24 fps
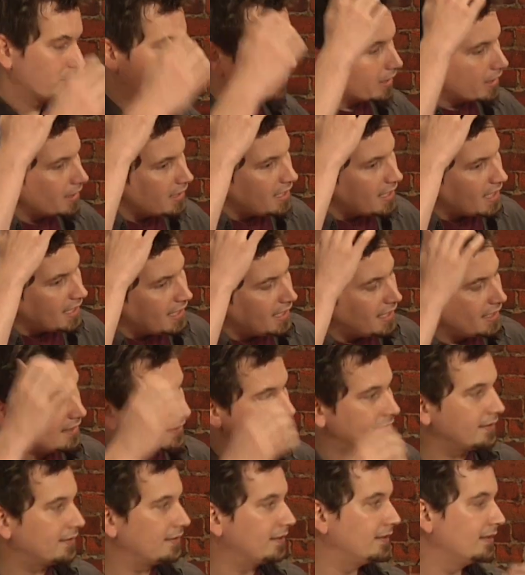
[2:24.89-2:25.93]
But
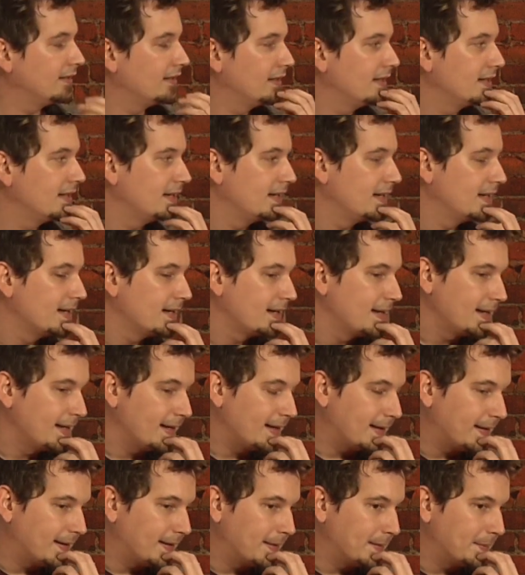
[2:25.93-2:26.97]
it's,
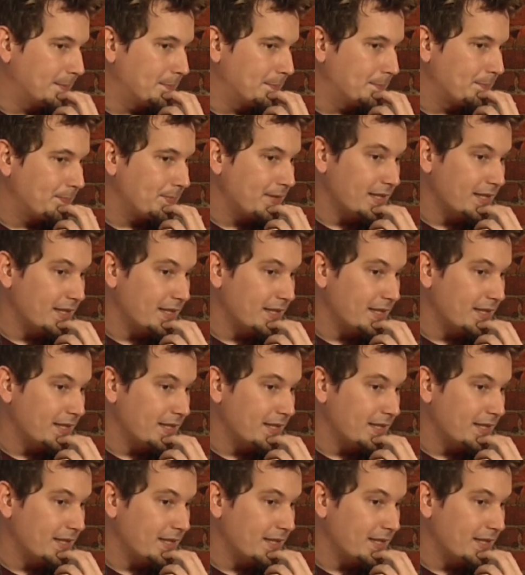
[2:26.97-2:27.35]
um,